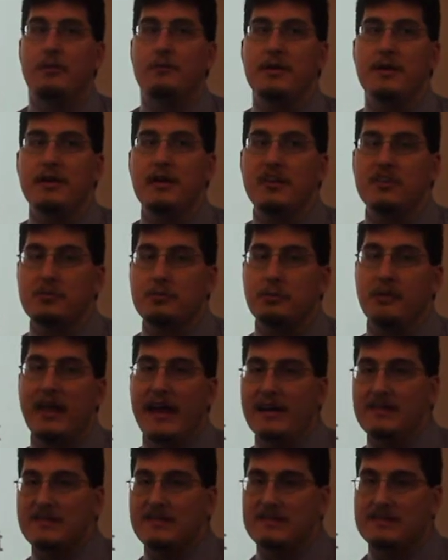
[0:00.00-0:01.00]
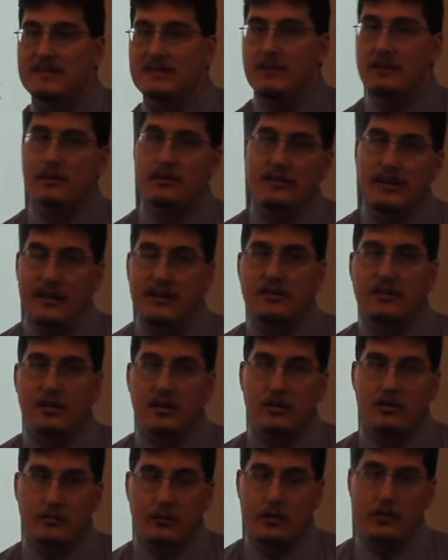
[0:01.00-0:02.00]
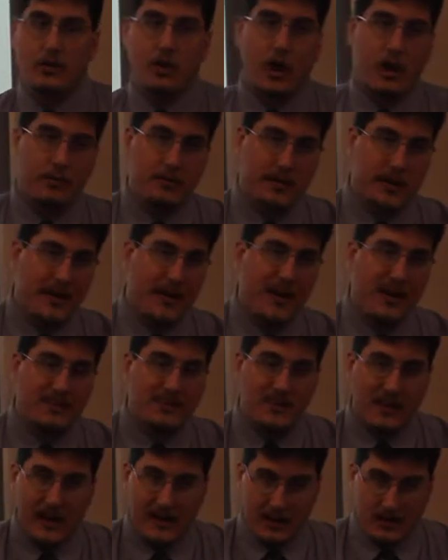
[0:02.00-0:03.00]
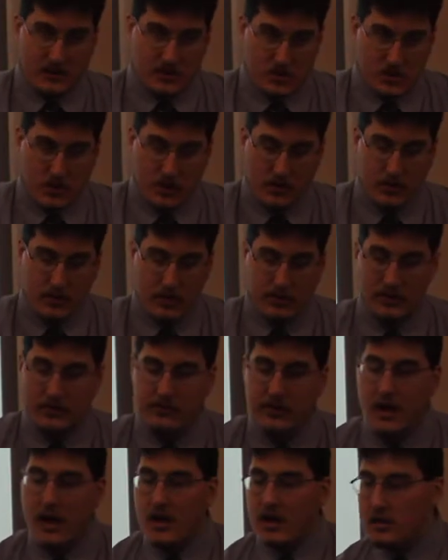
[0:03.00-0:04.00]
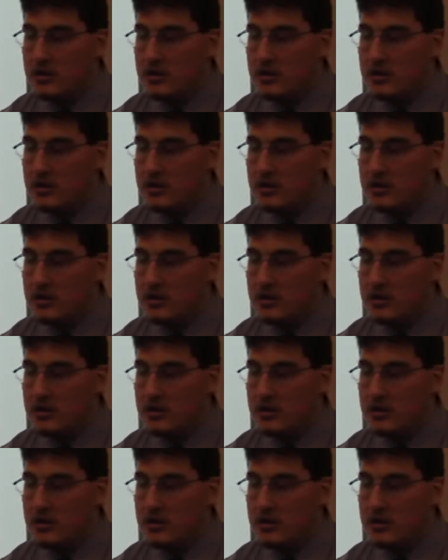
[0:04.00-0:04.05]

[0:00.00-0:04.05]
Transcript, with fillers: because plants still need to convert carbon dioxide into sugars.